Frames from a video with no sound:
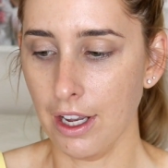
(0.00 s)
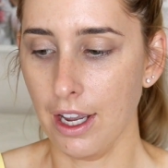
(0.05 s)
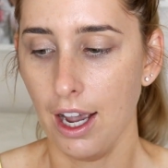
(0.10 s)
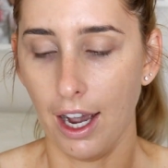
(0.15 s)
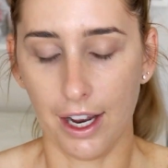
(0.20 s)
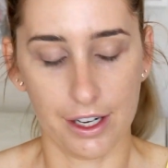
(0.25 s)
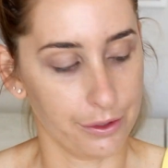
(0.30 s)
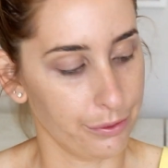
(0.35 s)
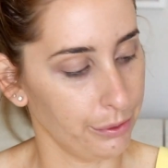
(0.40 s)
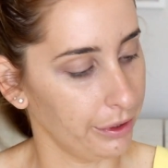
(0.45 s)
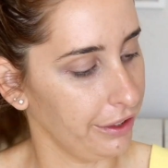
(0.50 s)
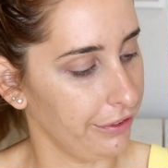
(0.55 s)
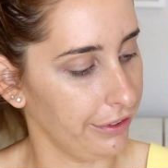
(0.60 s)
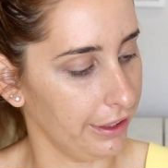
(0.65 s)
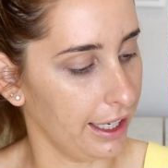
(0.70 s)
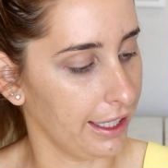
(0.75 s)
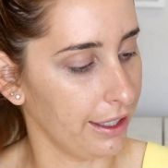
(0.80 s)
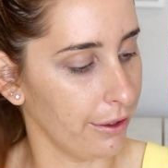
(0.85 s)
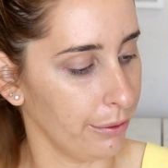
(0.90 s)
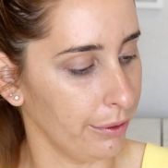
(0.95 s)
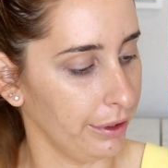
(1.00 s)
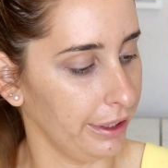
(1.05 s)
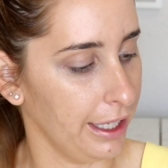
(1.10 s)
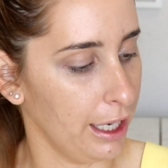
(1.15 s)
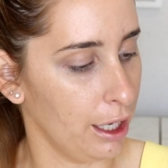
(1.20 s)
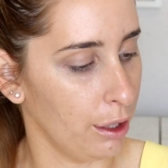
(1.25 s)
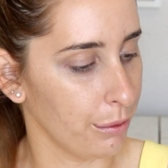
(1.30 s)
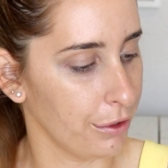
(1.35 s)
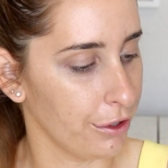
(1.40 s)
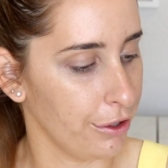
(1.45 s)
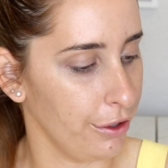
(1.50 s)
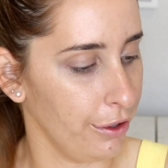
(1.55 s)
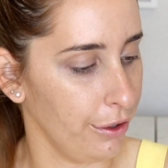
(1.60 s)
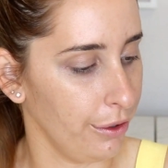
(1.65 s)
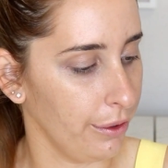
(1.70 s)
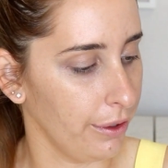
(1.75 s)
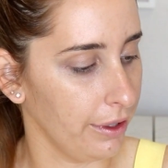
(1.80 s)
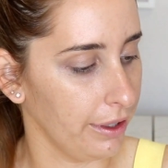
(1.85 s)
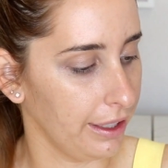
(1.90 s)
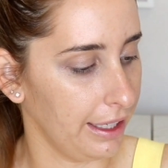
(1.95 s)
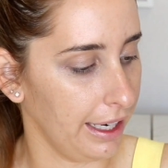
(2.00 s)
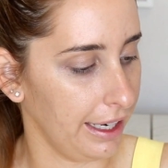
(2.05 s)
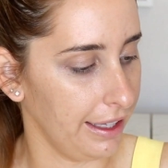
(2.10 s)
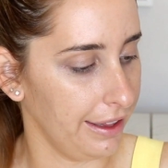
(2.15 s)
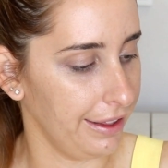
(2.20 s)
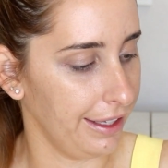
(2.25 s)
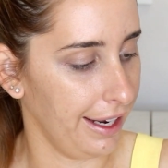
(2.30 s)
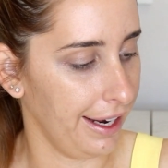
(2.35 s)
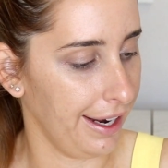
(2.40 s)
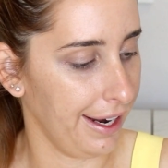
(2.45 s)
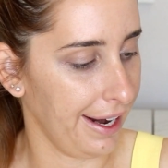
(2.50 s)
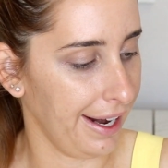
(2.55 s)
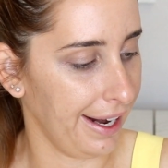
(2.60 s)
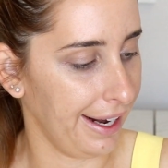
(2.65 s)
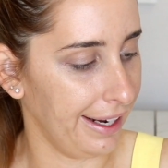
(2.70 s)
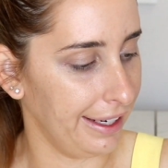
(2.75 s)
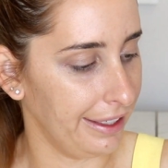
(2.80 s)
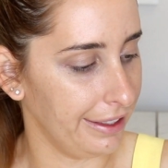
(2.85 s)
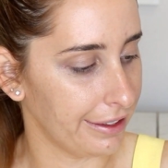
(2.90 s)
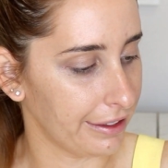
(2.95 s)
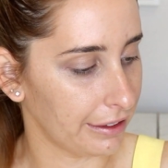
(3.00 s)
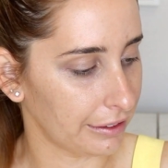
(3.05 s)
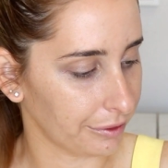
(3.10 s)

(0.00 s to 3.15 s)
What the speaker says: I just really feel like it really helps to get in there and